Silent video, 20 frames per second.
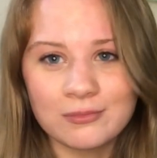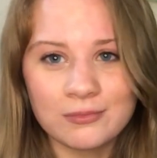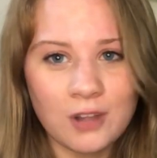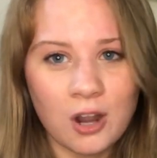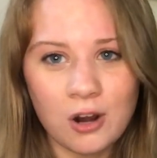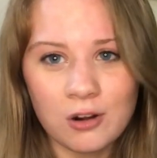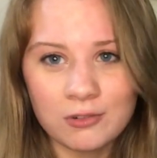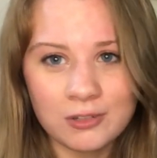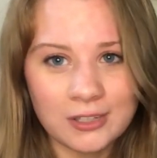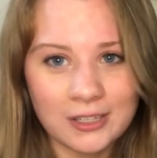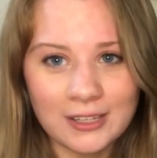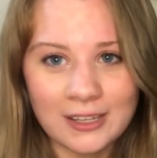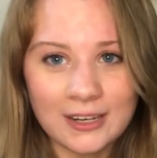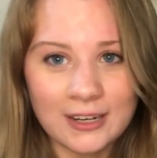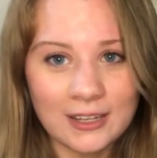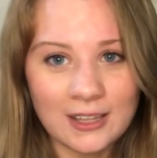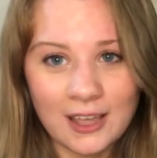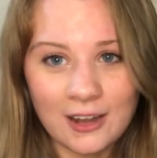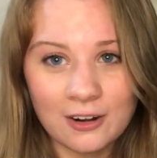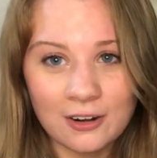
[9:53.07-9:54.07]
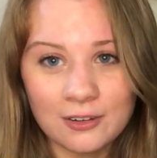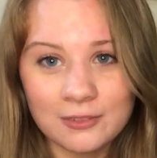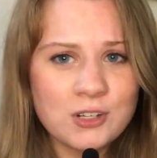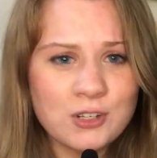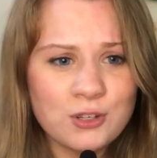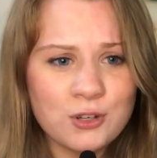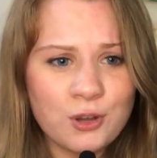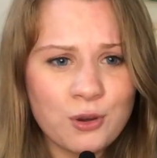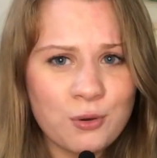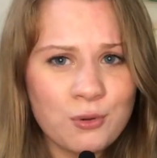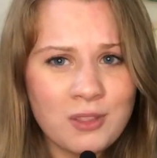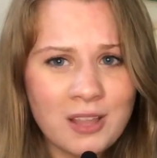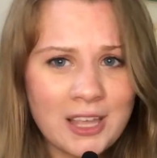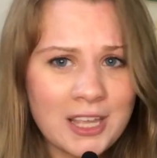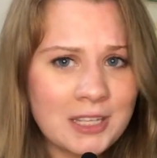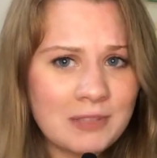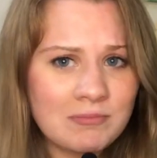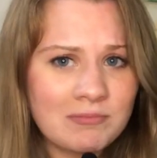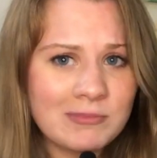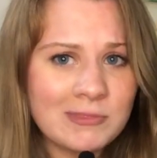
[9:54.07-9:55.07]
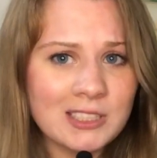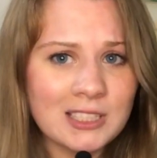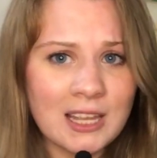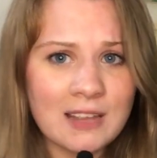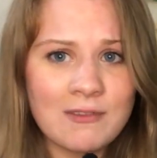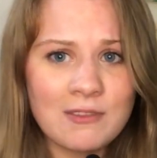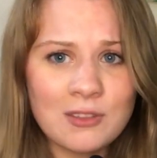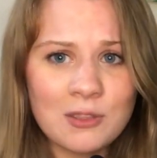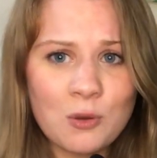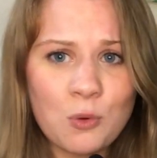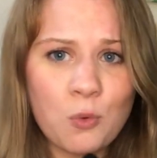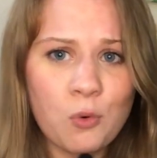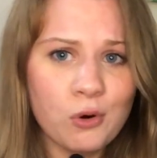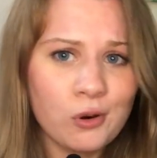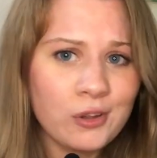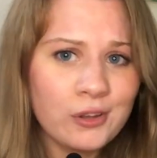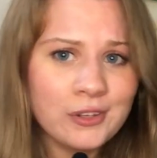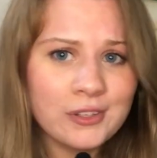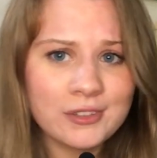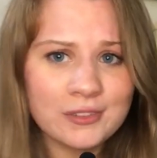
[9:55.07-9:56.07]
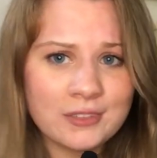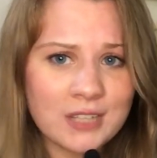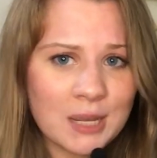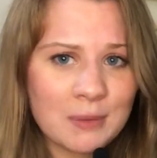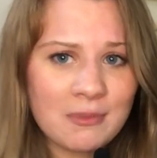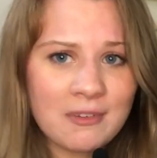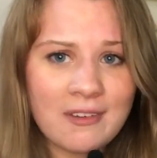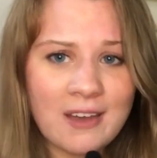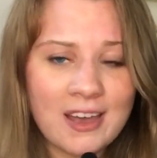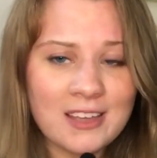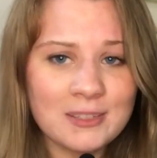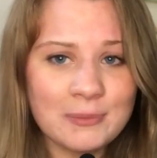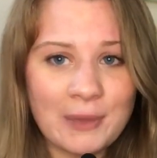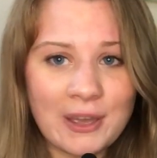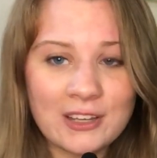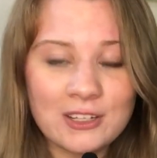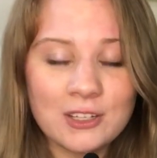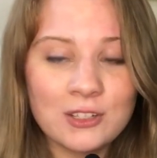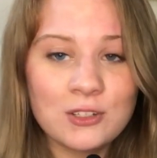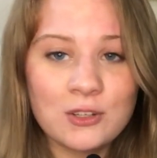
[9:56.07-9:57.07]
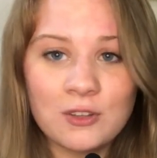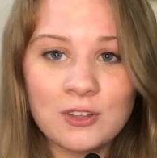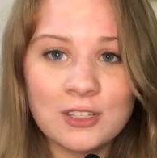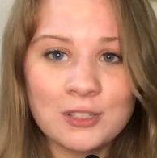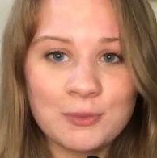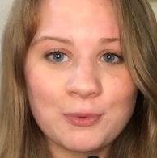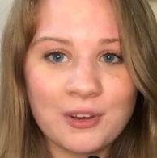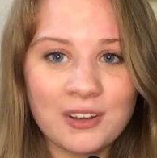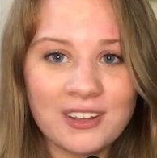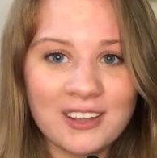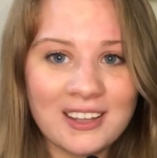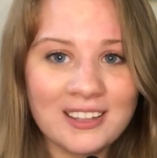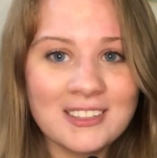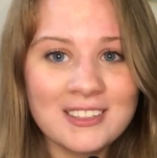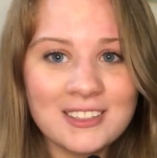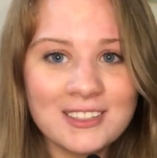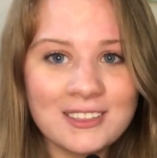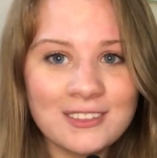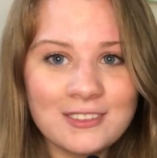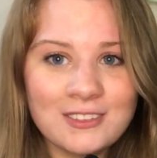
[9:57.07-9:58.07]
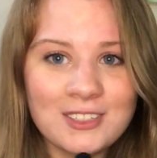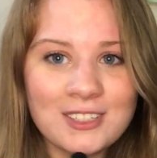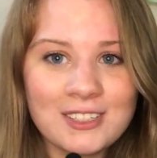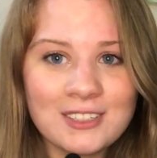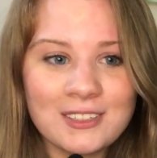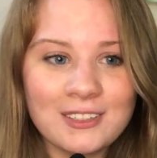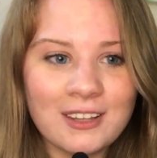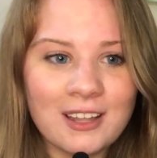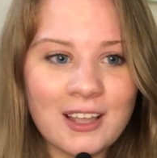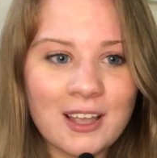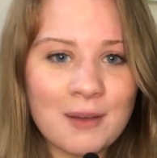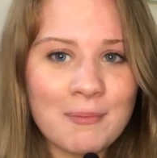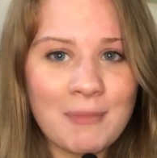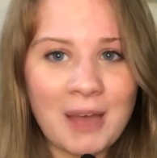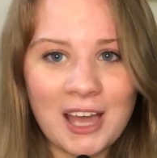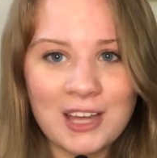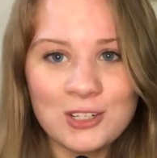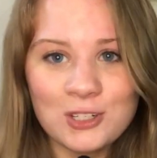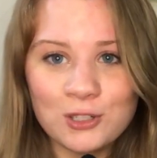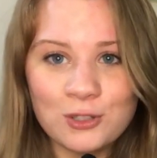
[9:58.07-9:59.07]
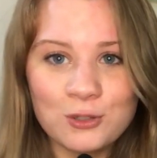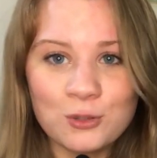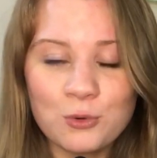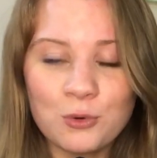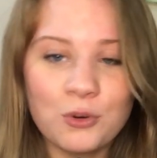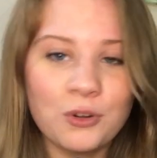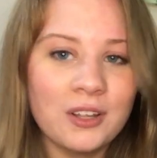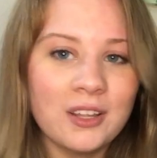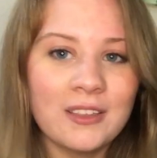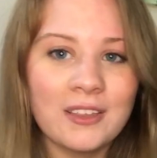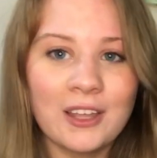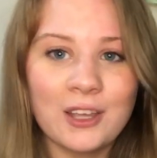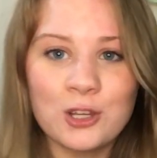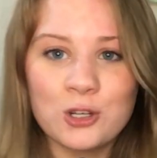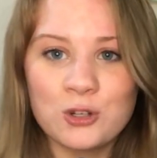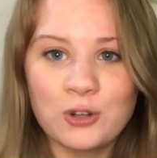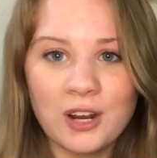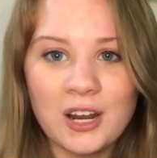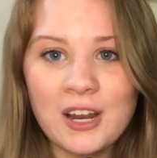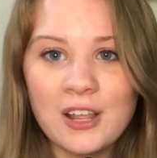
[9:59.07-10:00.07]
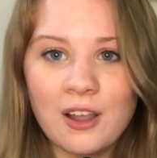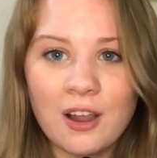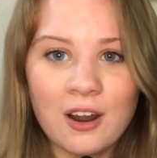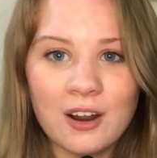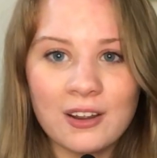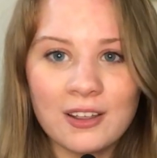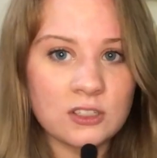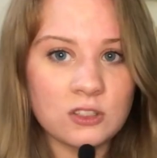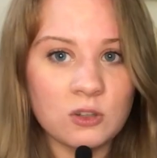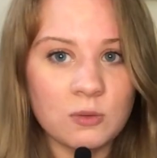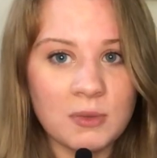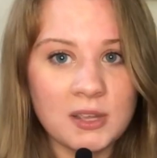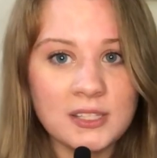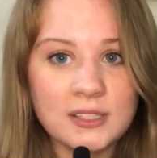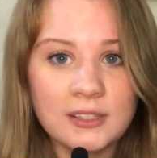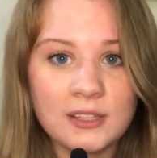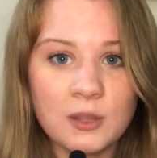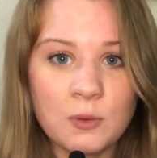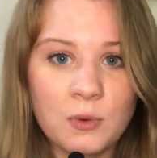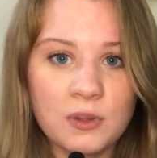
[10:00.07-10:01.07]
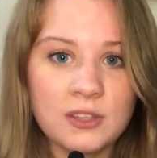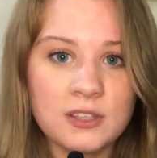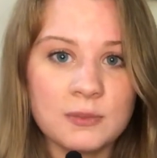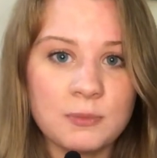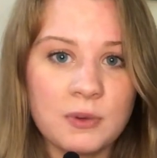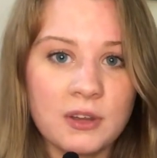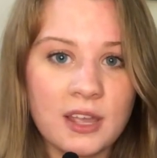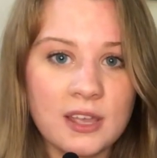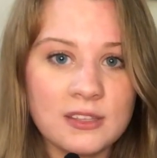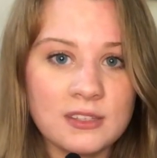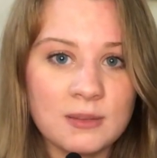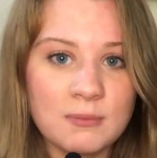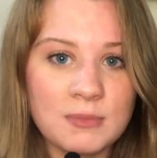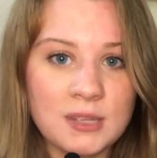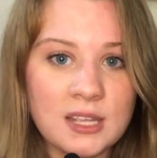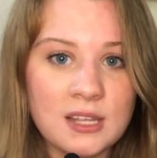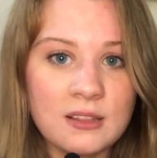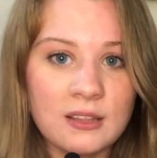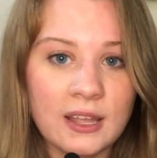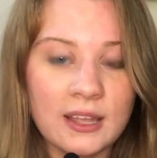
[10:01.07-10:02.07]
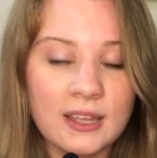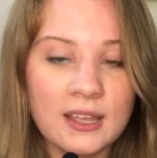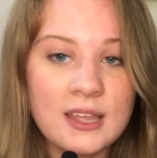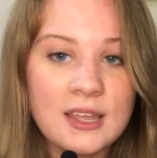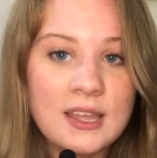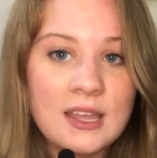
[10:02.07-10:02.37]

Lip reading: aren't really gonna get her. There's no like saving the world type of aspect to this book. It's just like a magic school and like a training arc. So basically what this book ends up being like